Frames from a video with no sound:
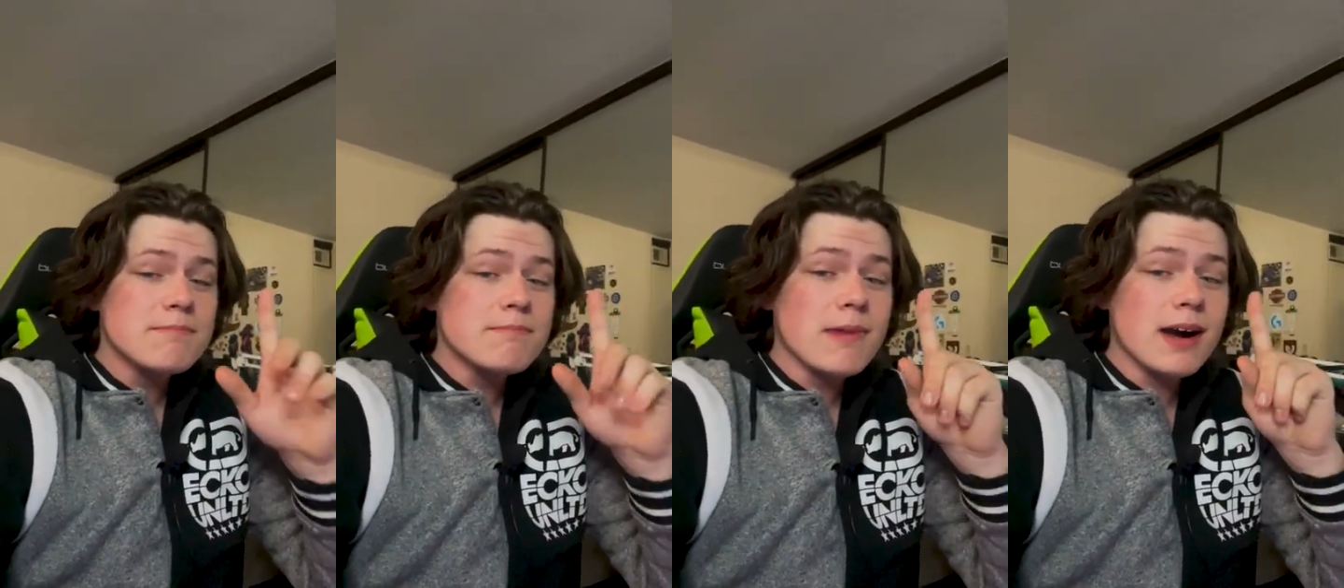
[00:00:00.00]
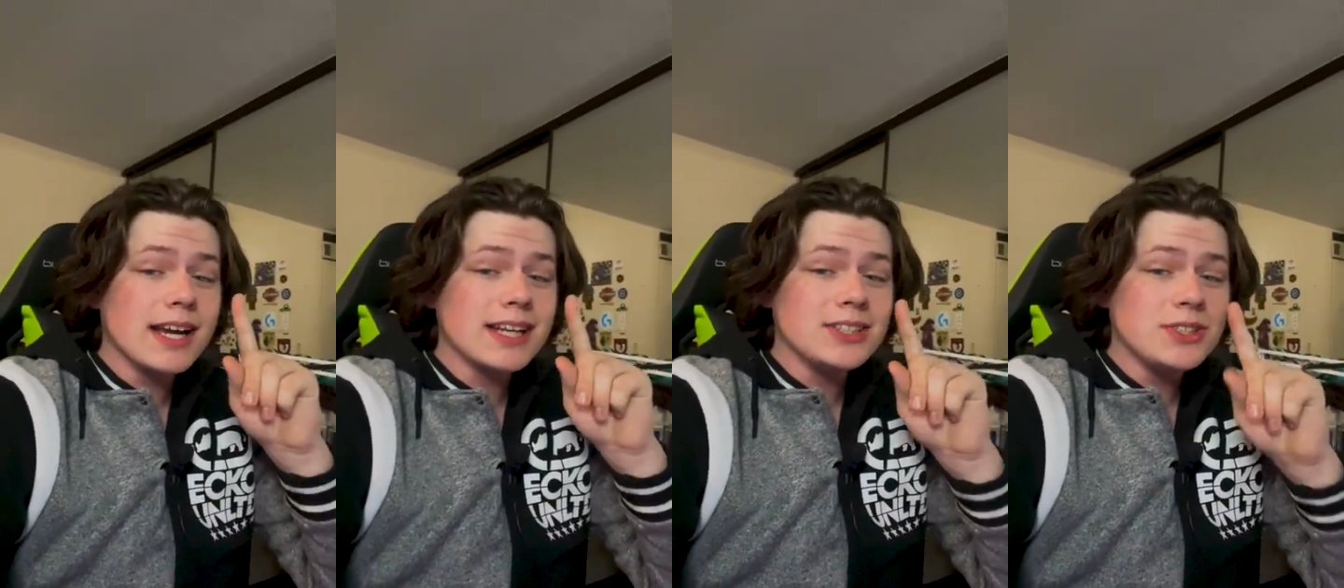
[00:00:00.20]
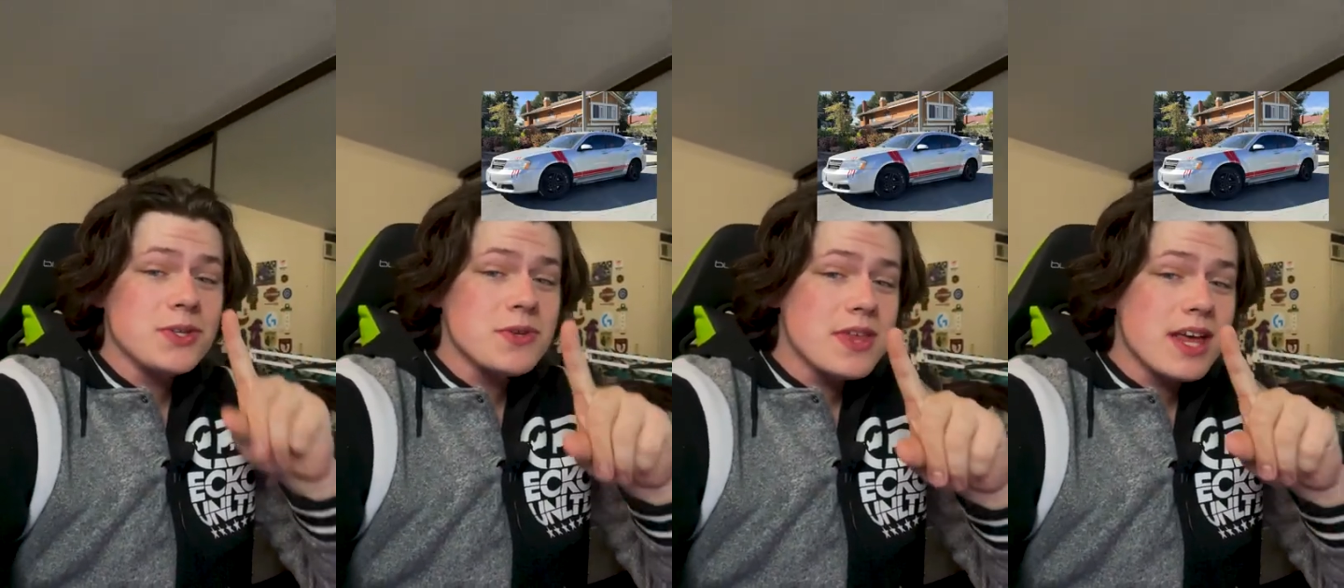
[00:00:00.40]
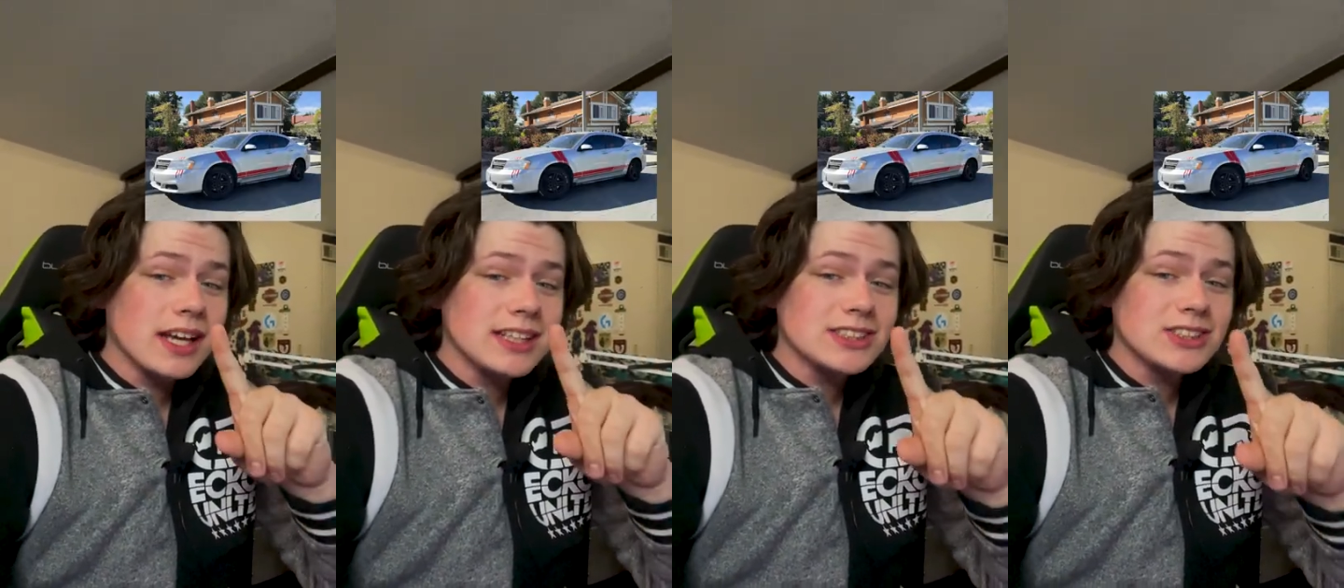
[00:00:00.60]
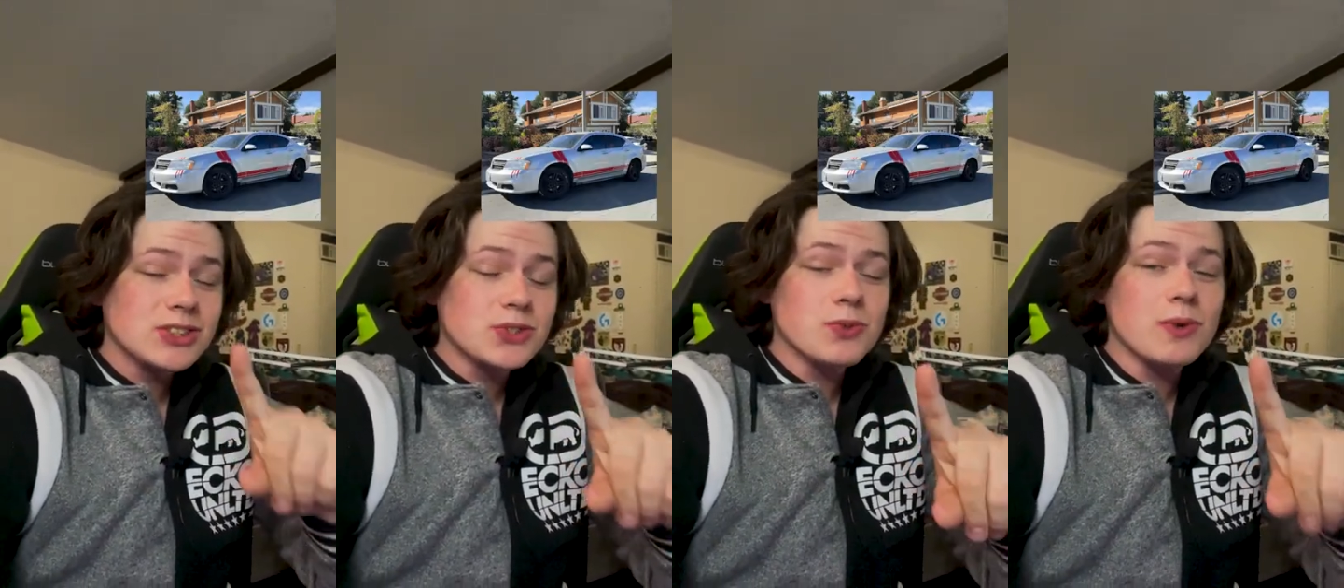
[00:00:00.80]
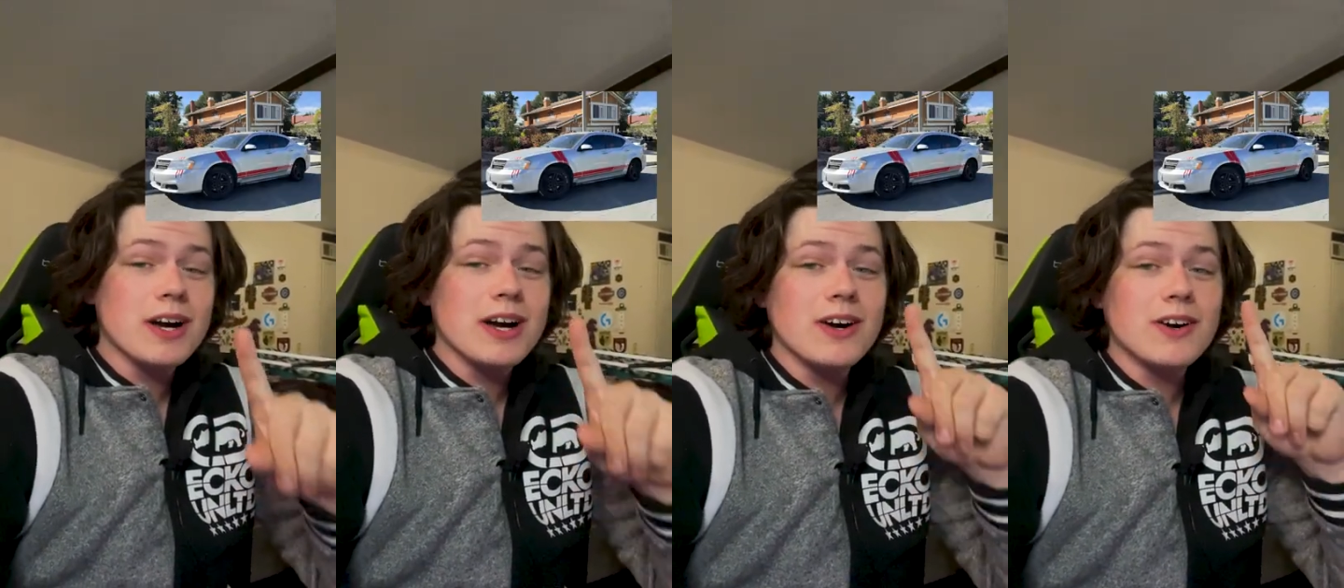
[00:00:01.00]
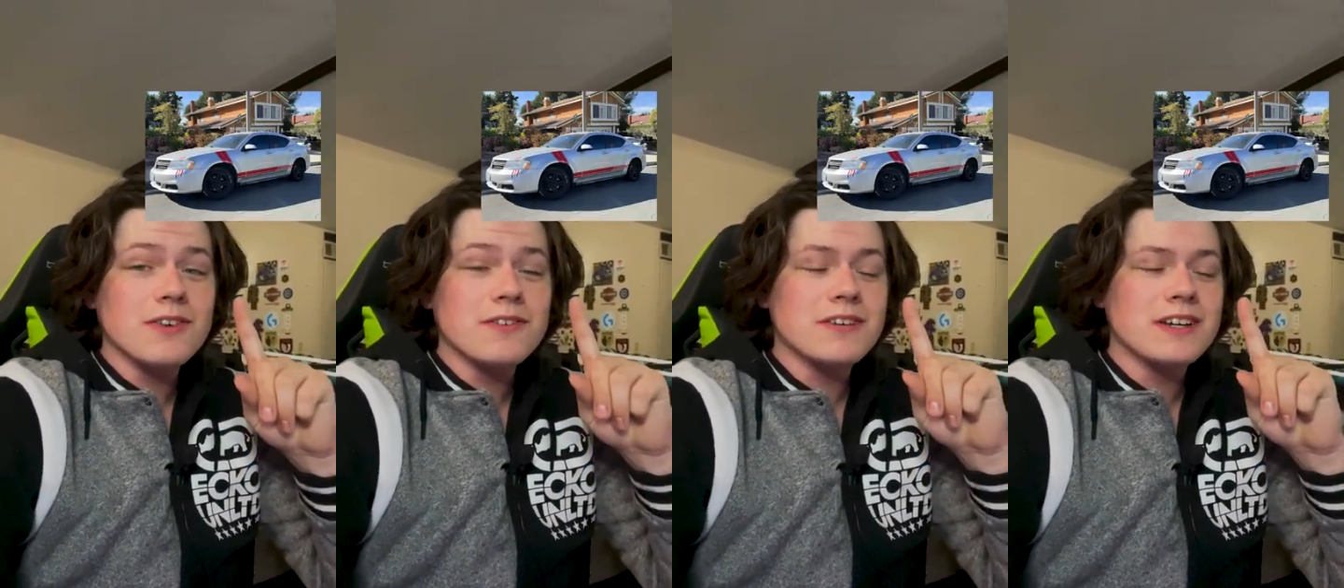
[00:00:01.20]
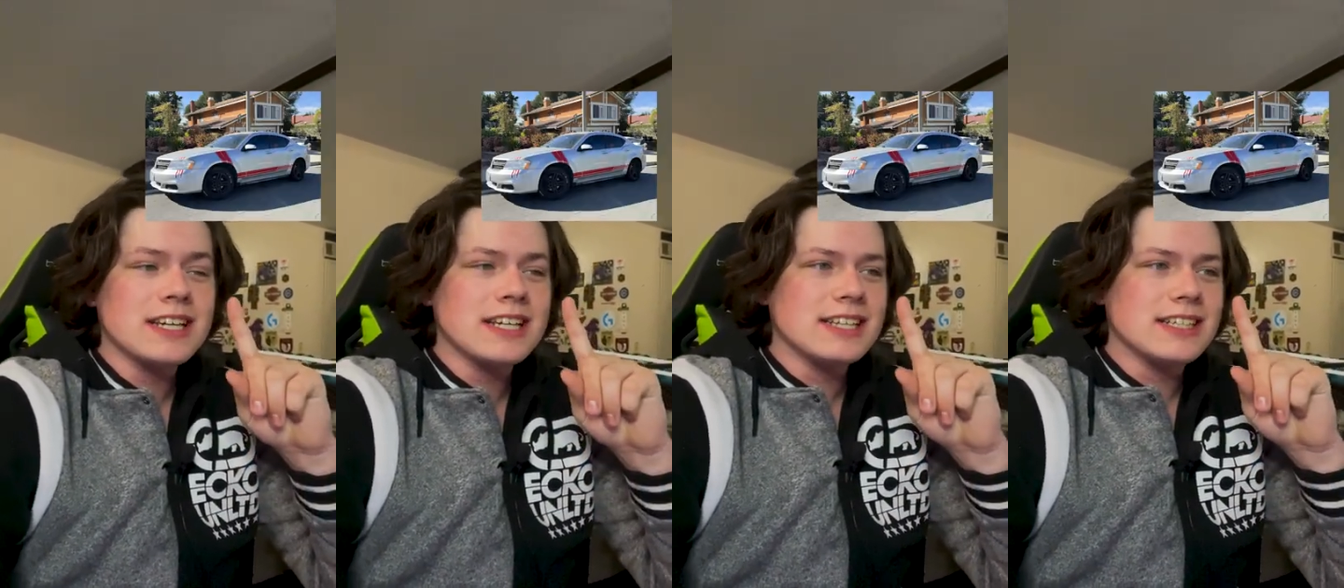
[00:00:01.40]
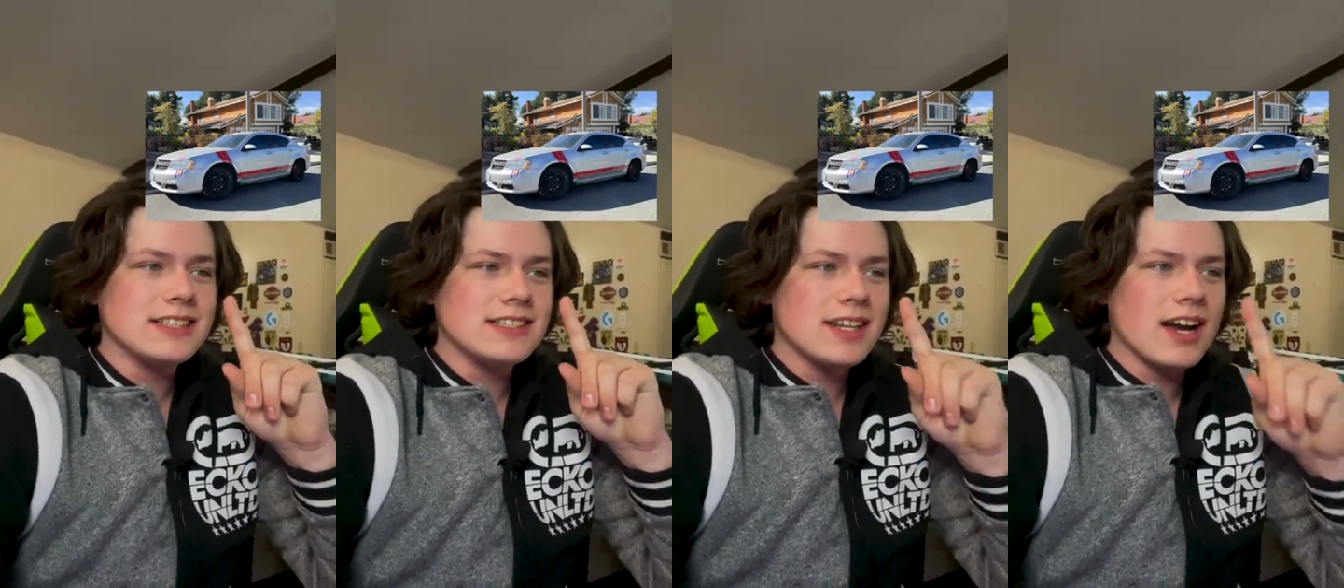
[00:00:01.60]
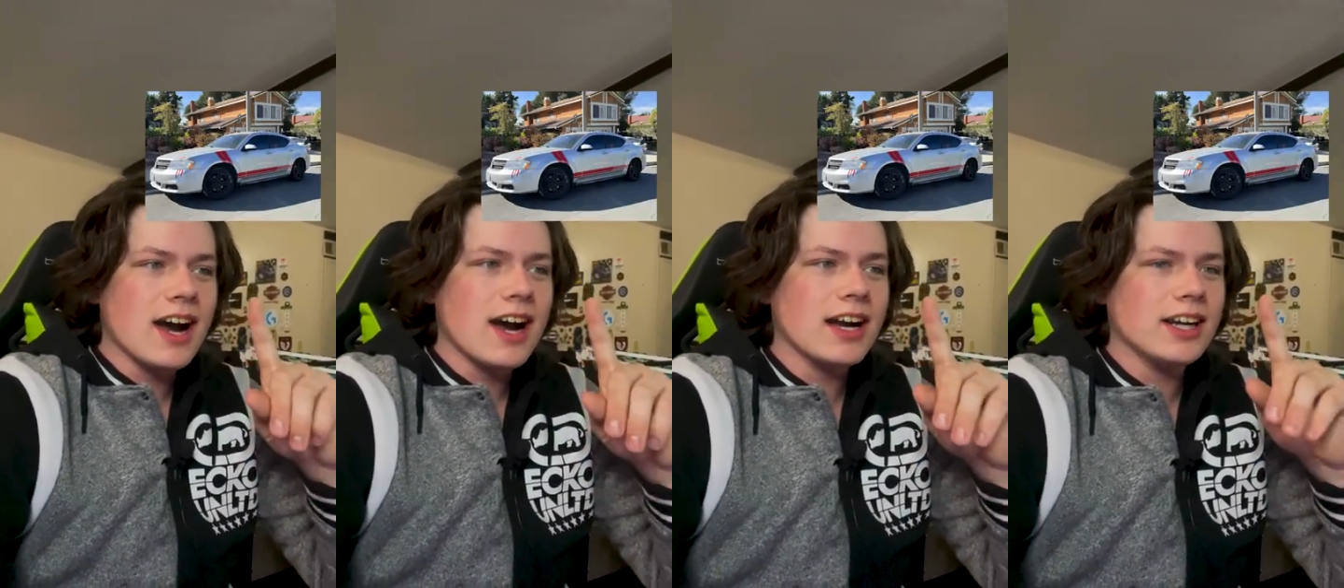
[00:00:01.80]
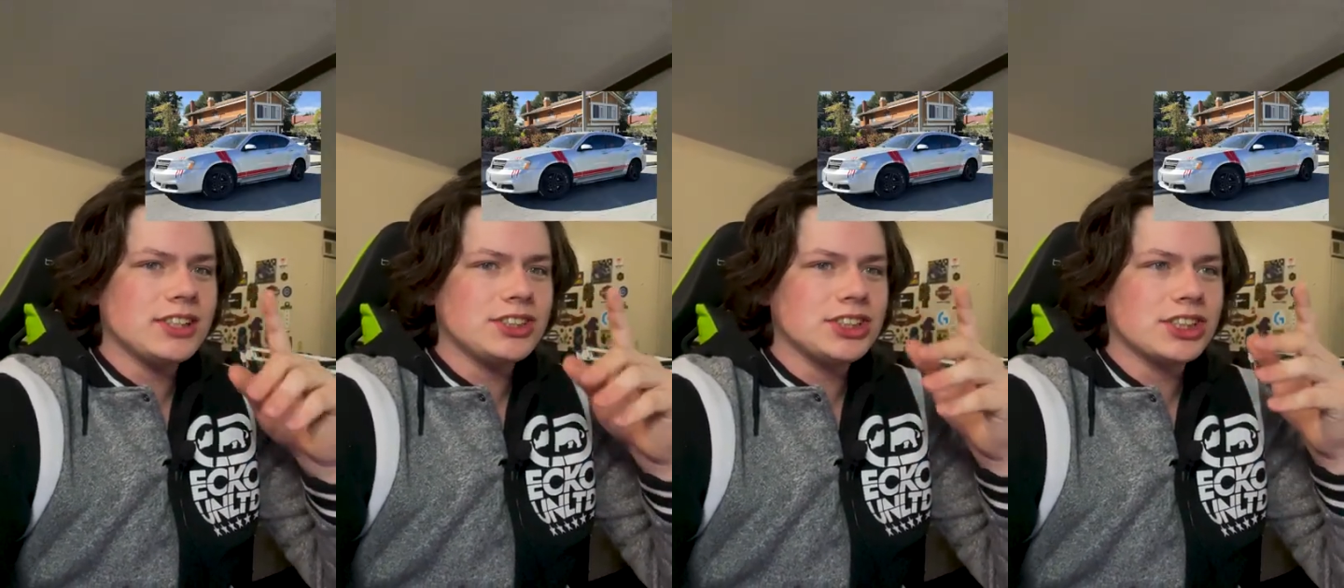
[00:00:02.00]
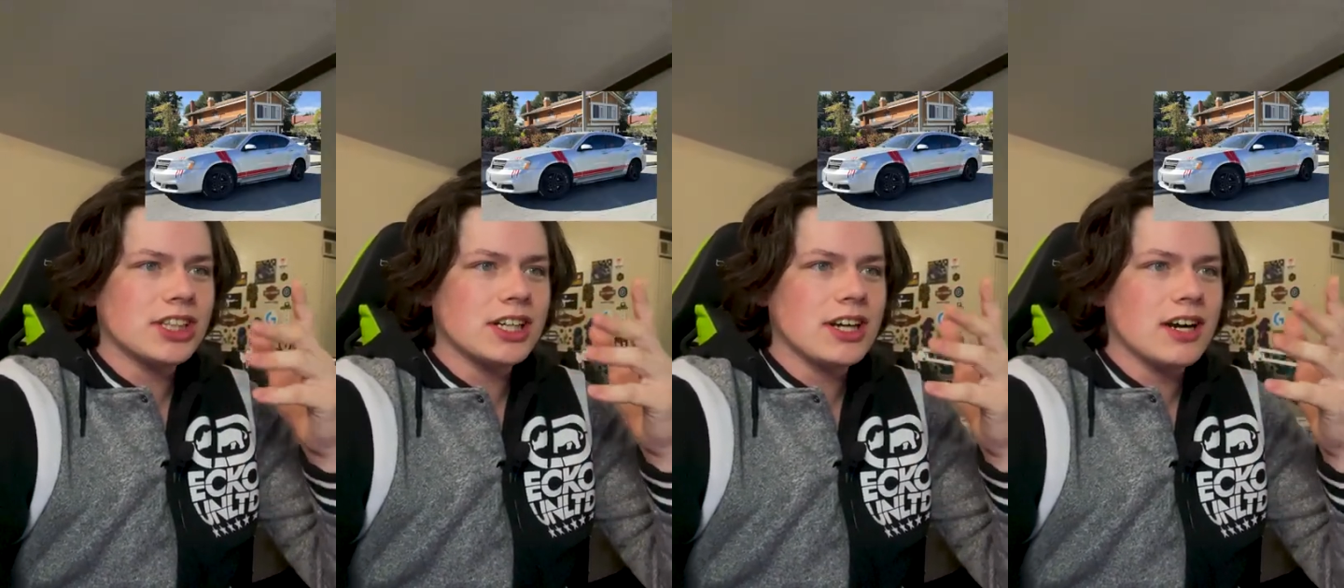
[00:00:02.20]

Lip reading: my 2012 Dodge